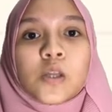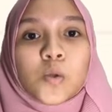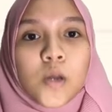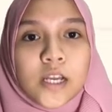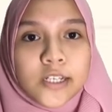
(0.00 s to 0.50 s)

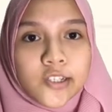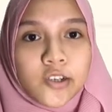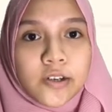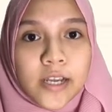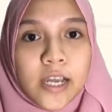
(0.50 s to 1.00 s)
To
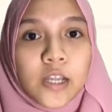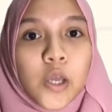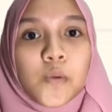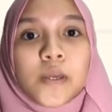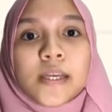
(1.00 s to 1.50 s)
ensure
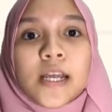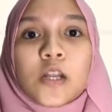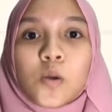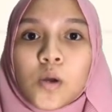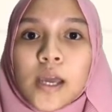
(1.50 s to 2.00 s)
that, we
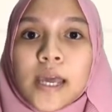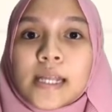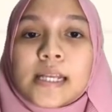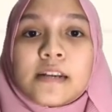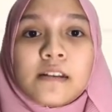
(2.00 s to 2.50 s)
can look
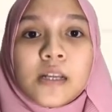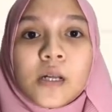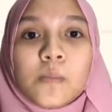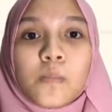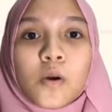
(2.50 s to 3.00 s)
at
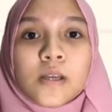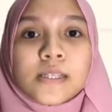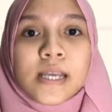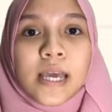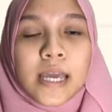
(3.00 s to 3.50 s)
critical
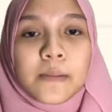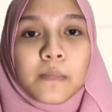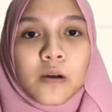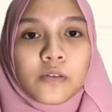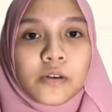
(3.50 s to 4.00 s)
points and
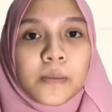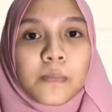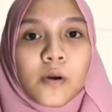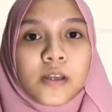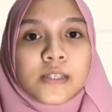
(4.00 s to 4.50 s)
boundary
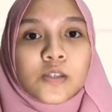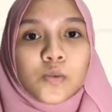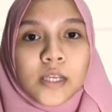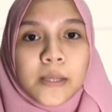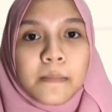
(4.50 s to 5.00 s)
points
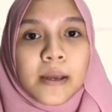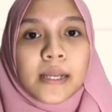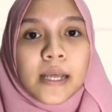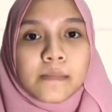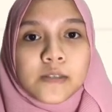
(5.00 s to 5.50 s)
to
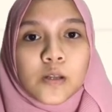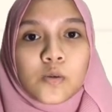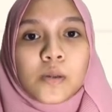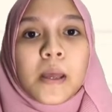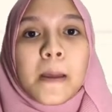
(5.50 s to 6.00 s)
determine
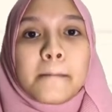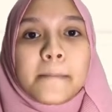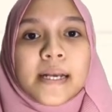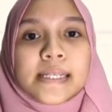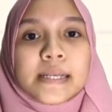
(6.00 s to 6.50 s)
absolute
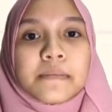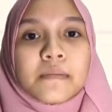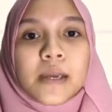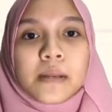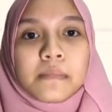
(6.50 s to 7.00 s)

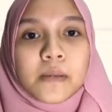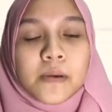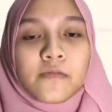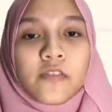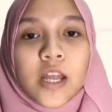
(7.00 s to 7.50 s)
maximum and
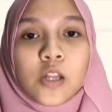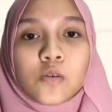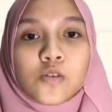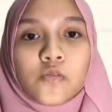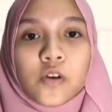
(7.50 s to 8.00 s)
minimum
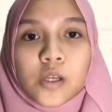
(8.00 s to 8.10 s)
values for a